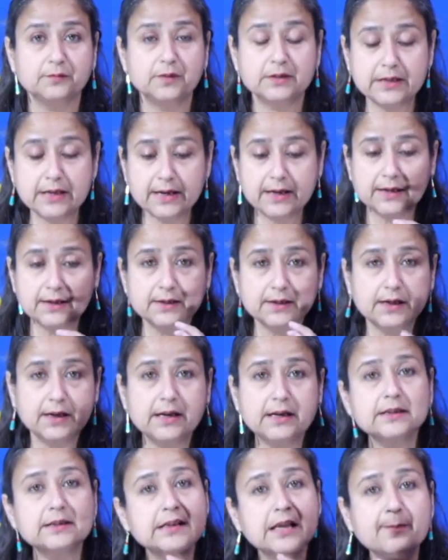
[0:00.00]
Say,
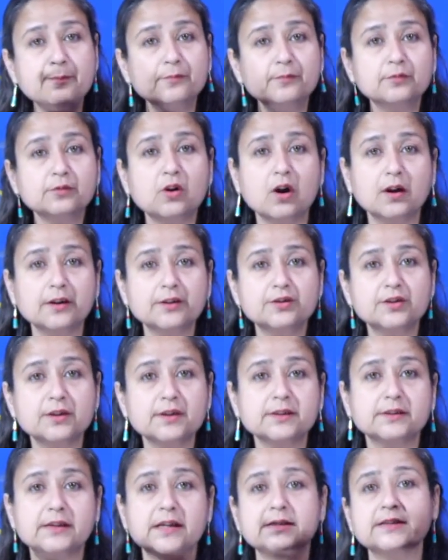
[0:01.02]
in some
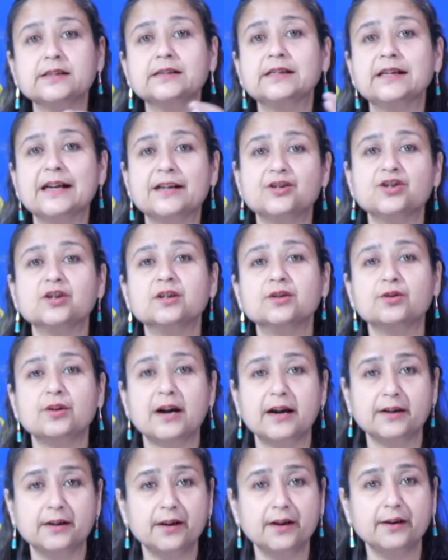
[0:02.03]
colleges there's a selection
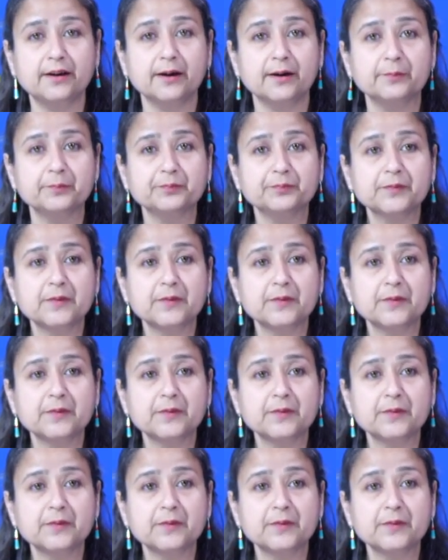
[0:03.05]
criteria